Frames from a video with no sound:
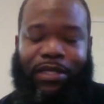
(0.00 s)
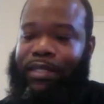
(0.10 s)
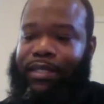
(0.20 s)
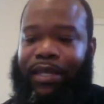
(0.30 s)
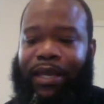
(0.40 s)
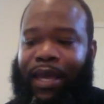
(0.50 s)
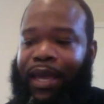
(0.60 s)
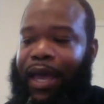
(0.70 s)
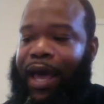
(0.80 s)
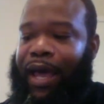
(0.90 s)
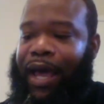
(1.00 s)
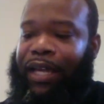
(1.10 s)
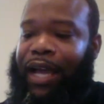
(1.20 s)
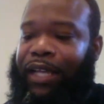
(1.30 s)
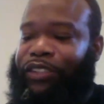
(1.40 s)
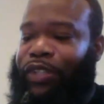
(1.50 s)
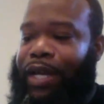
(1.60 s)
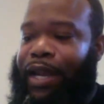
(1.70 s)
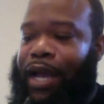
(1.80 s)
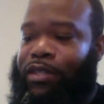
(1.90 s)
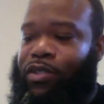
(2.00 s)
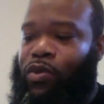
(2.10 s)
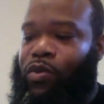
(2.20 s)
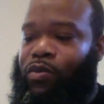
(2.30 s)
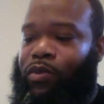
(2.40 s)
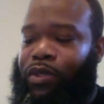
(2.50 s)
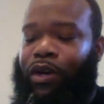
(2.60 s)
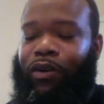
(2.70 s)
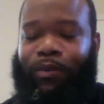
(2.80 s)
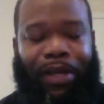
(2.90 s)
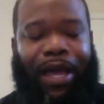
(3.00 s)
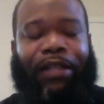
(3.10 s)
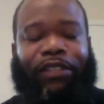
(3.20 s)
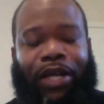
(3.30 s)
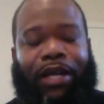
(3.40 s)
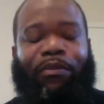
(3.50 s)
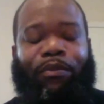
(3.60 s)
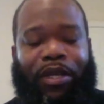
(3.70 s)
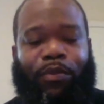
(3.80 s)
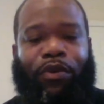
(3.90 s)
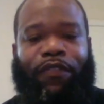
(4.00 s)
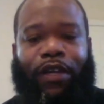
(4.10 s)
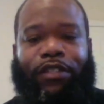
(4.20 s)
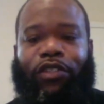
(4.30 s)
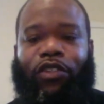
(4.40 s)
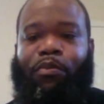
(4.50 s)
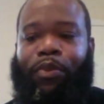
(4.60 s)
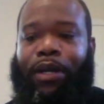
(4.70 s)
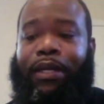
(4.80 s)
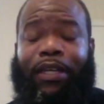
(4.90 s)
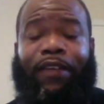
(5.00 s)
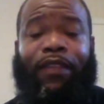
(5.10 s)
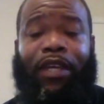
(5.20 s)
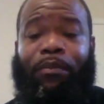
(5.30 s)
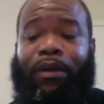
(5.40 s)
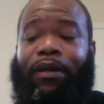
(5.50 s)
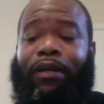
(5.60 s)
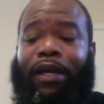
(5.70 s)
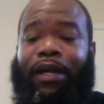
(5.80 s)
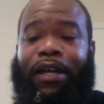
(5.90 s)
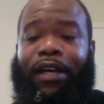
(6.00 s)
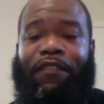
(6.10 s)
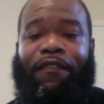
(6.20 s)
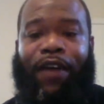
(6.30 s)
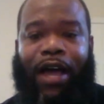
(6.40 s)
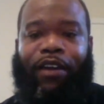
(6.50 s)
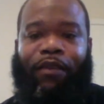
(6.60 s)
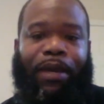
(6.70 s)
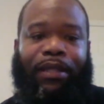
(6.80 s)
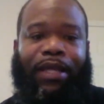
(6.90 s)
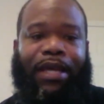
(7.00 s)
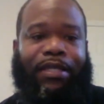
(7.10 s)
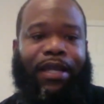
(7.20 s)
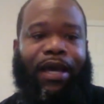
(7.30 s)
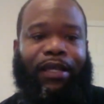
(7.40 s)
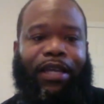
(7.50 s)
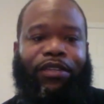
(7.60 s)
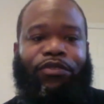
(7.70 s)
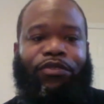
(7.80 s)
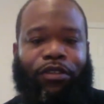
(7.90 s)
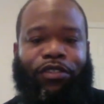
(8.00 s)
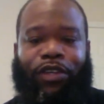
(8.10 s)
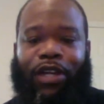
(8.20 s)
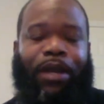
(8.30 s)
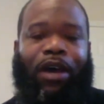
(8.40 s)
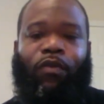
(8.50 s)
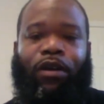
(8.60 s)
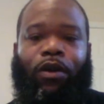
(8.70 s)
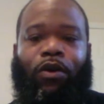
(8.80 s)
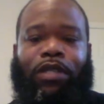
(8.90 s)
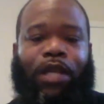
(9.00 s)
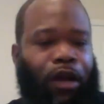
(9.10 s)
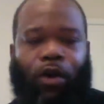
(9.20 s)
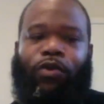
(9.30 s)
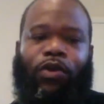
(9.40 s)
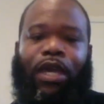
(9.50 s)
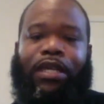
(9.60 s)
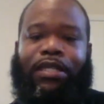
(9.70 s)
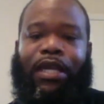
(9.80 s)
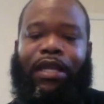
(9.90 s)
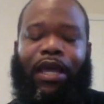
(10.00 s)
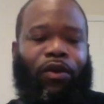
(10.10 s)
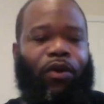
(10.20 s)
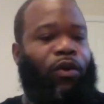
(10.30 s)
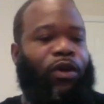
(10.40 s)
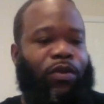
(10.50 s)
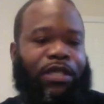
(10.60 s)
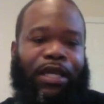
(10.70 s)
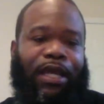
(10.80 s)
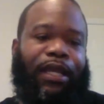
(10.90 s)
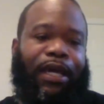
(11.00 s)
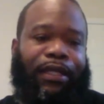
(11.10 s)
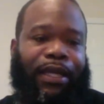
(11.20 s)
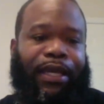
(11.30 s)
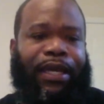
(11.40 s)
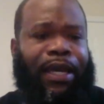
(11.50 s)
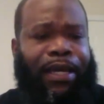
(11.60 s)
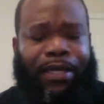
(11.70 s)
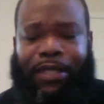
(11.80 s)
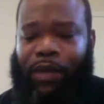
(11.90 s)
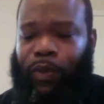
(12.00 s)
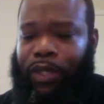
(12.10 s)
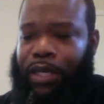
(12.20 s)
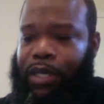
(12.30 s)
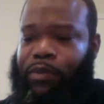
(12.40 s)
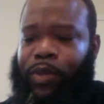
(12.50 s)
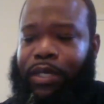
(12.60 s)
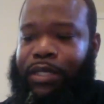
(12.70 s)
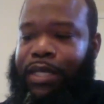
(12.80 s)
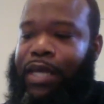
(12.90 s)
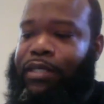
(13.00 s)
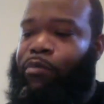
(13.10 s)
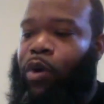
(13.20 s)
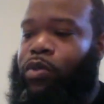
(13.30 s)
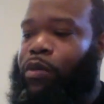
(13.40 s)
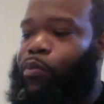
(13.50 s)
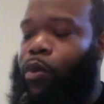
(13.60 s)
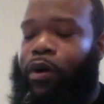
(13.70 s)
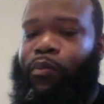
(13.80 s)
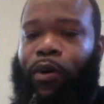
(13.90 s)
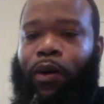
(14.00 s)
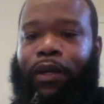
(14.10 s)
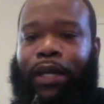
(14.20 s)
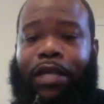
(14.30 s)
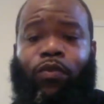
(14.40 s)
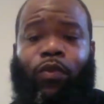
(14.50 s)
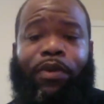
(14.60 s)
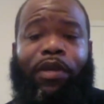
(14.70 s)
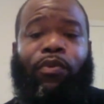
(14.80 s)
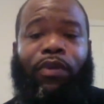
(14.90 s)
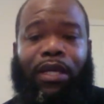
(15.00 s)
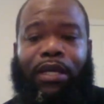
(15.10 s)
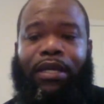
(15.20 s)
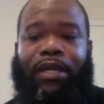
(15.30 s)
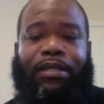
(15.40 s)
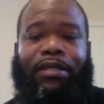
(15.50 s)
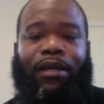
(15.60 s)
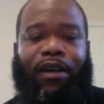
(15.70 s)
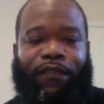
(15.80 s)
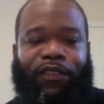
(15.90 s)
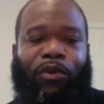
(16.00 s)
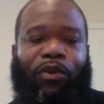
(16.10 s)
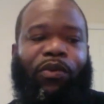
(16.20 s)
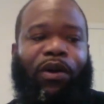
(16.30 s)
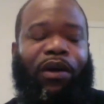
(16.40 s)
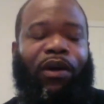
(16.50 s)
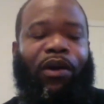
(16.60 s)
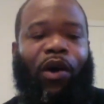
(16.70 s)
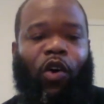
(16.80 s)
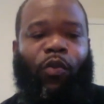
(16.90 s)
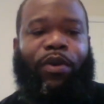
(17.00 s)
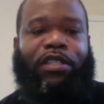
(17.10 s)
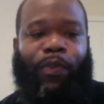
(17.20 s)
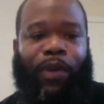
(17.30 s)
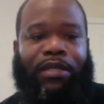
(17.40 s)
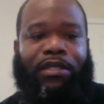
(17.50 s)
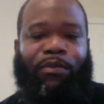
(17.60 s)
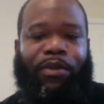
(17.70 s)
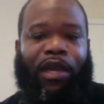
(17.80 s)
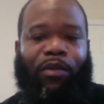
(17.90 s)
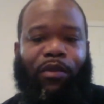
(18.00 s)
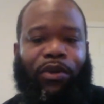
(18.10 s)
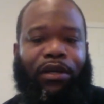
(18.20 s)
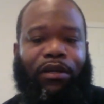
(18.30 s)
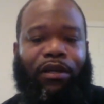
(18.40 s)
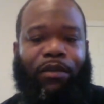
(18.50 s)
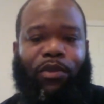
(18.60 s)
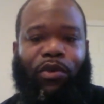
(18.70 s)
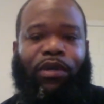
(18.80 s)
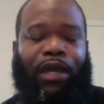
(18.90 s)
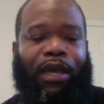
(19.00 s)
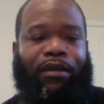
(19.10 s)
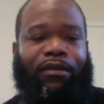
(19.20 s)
isn't, I try not to, I try to be professional, but give them an environment that's not like structured. I'm not one of those like, oh, you can't say that, or oh, don't say that, like that type of things, because that's the most important part. That's what people need, is a comfortable, open space to be able to communicate,